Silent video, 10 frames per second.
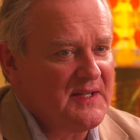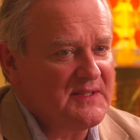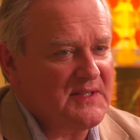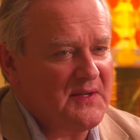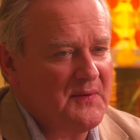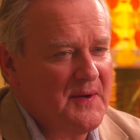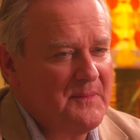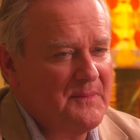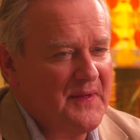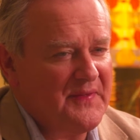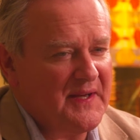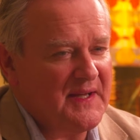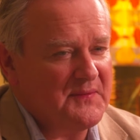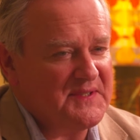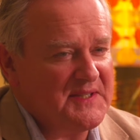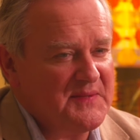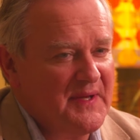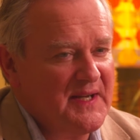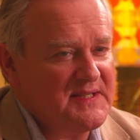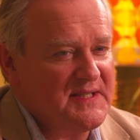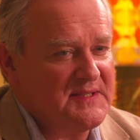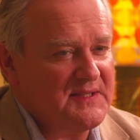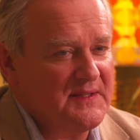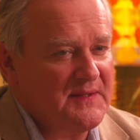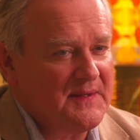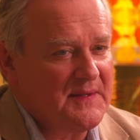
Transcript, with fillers: So um, I think it was his ability to